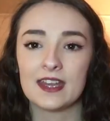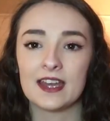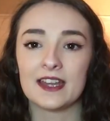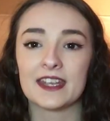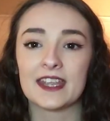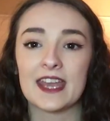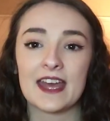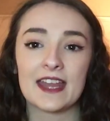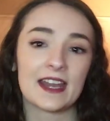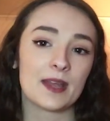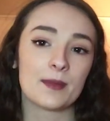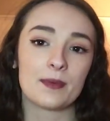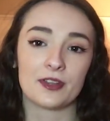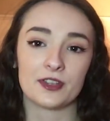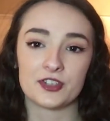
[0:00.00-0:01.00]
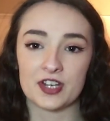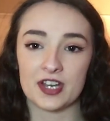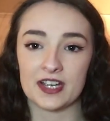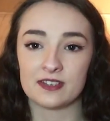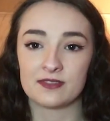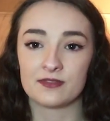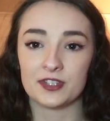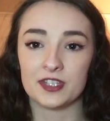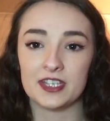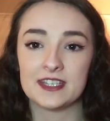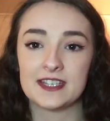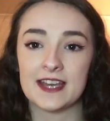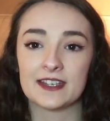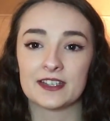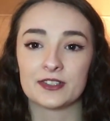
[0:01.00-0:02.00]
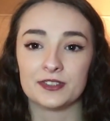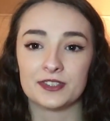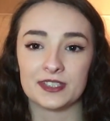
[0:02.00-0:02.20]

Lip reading: And again, I apologise for the technical